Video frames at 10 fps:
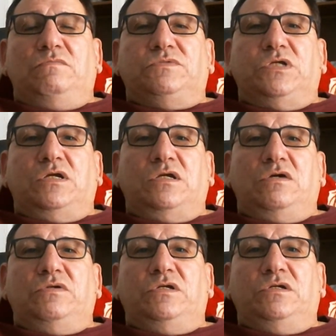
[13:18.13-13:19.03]
Check
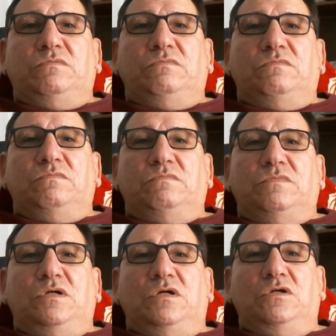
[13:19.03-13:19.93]
out him.
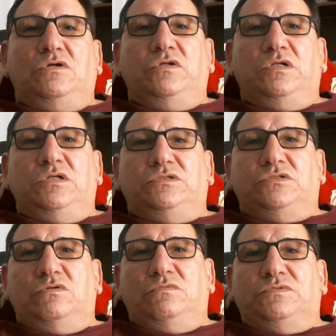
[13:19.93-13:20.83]
Good Eats
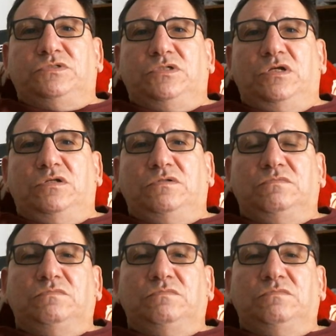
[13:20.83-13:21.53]
Homestead.